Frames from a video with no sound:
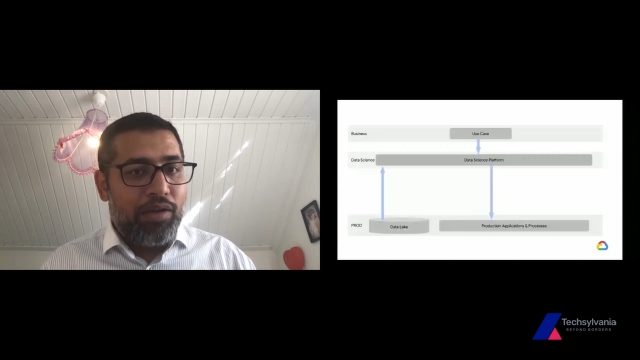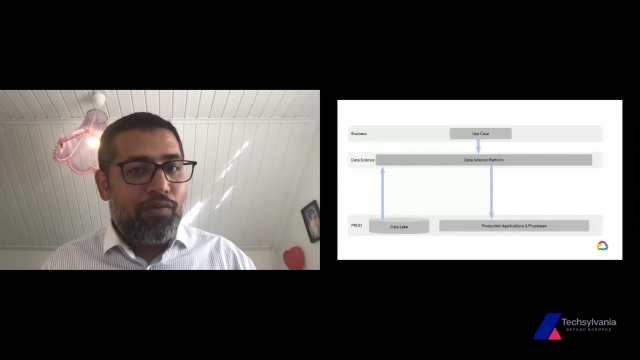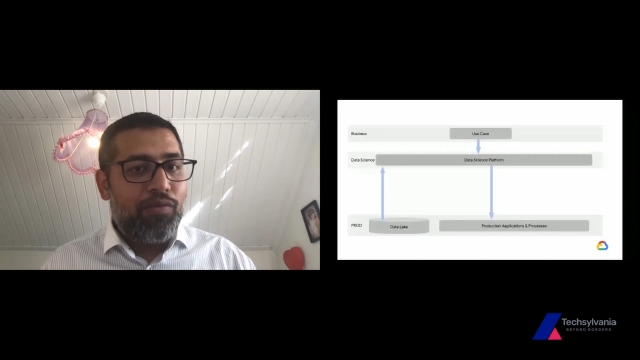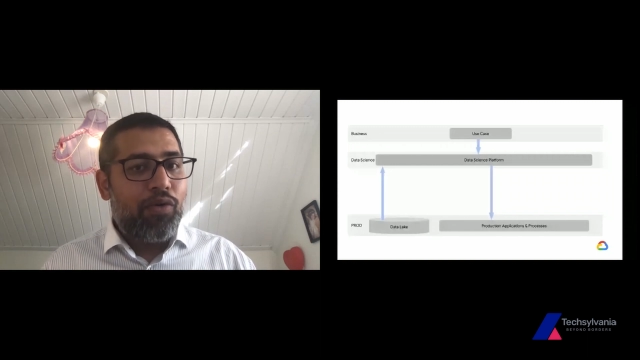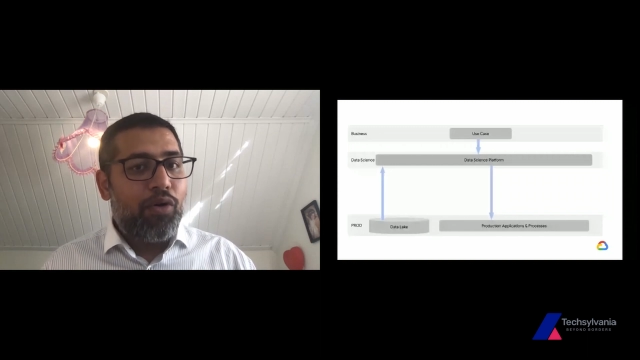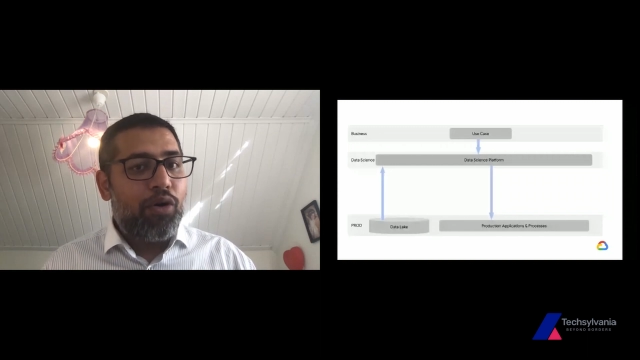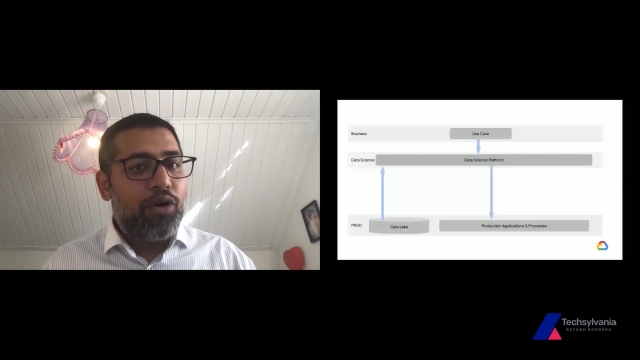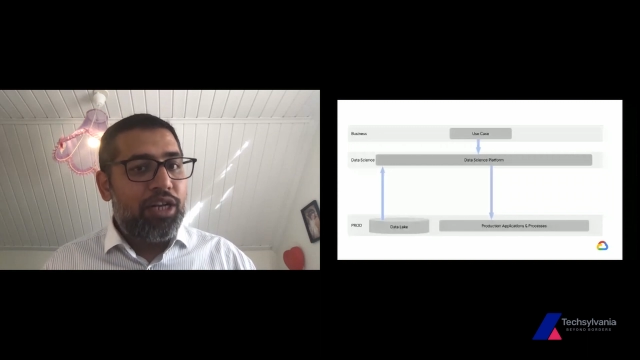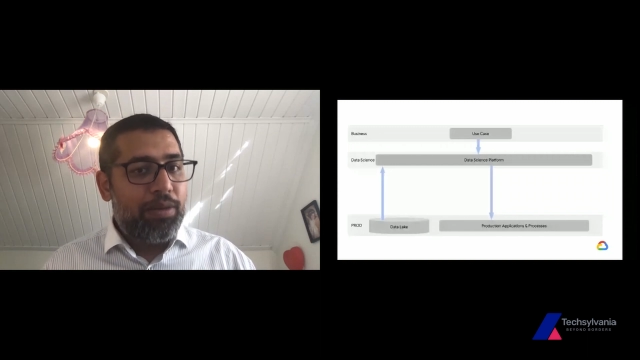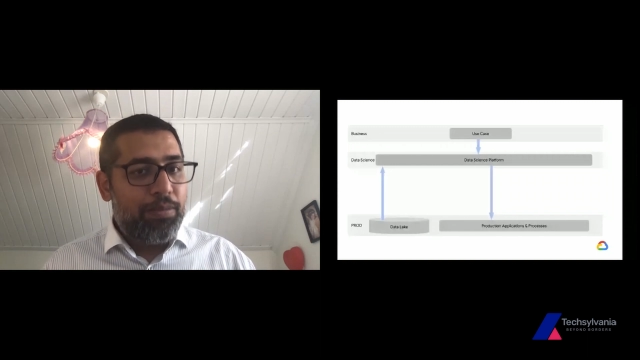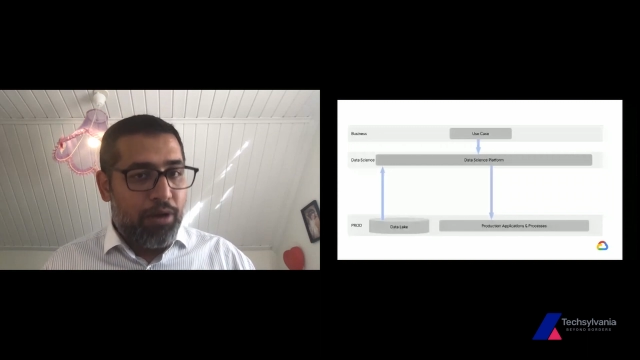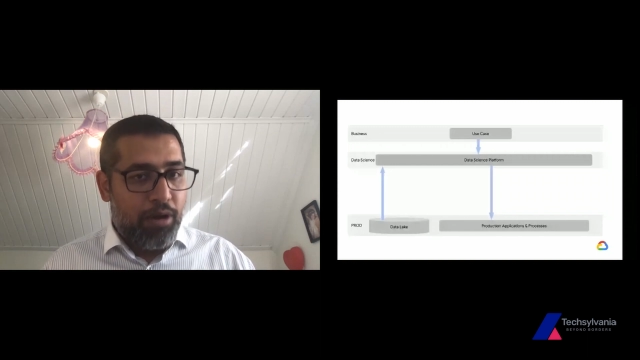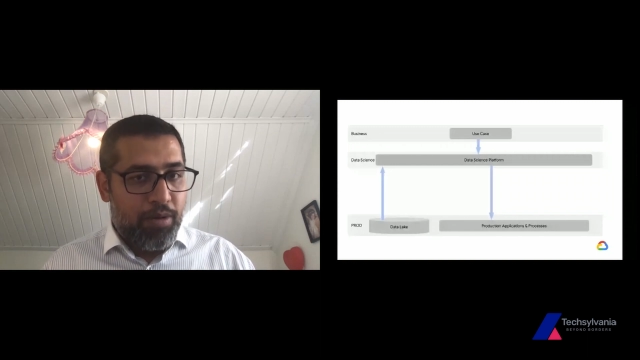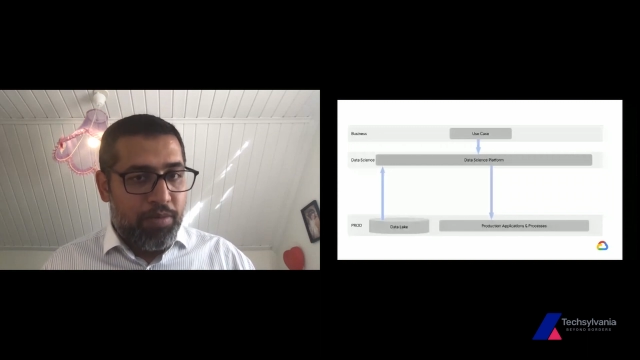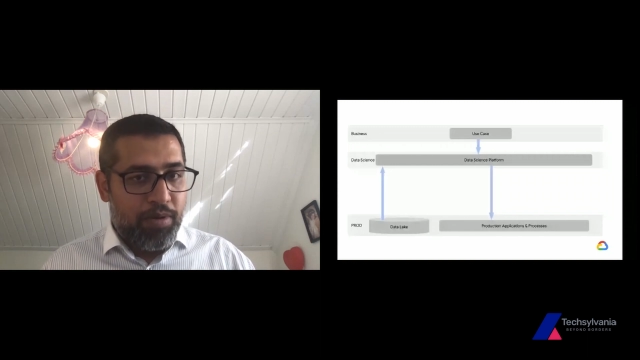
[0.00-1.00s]
for
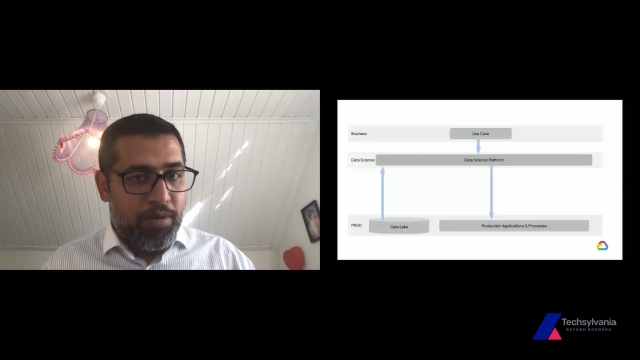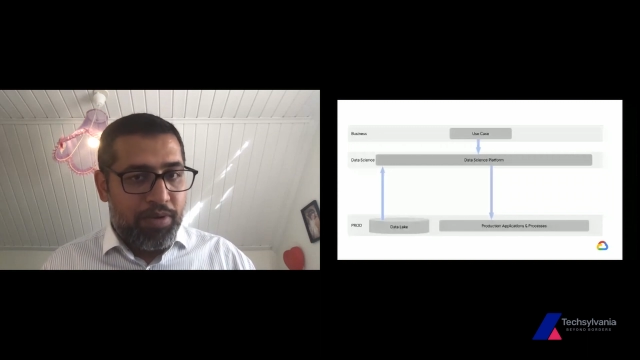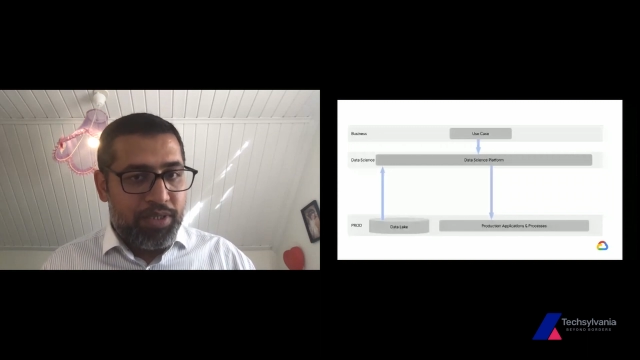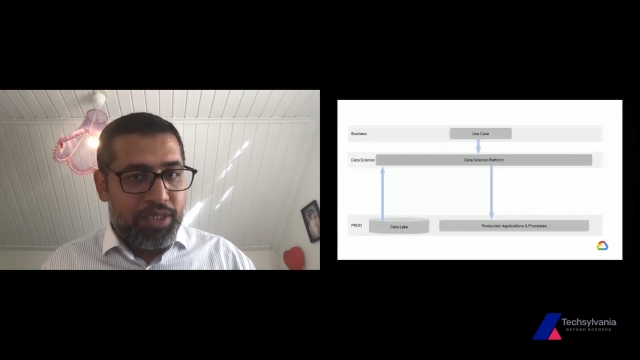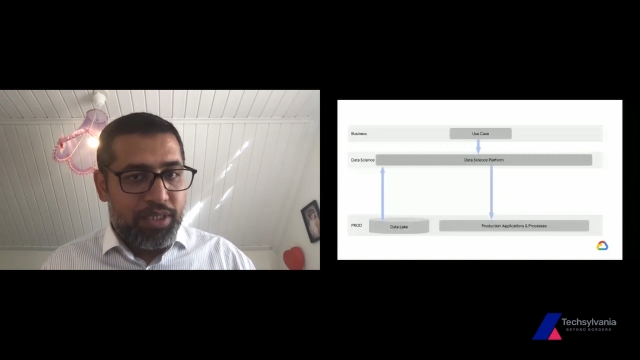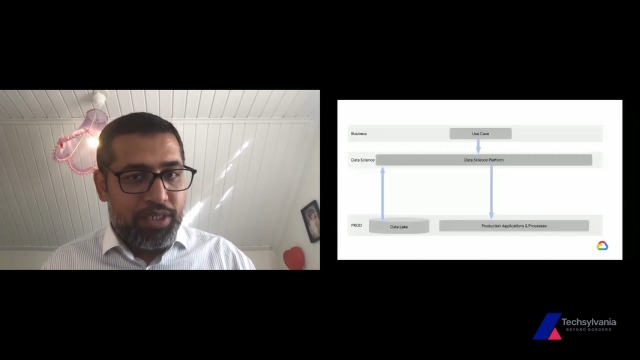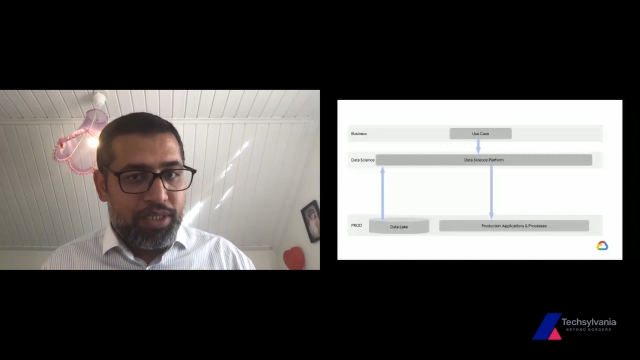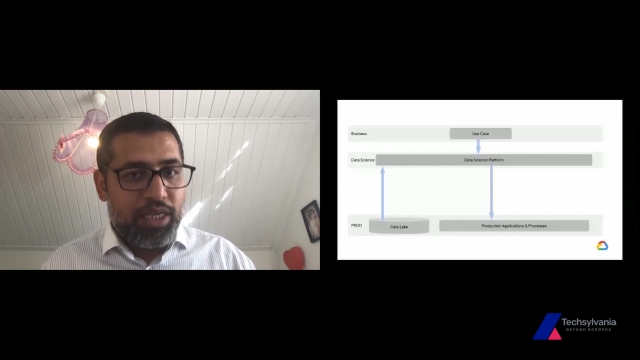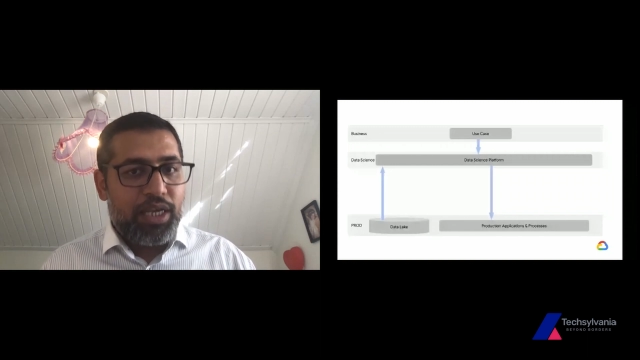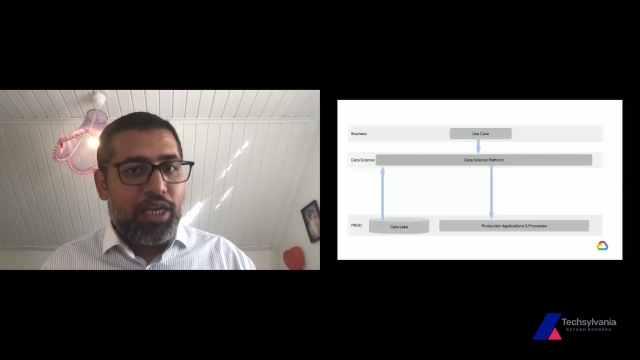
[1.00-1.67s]
deployment purposes.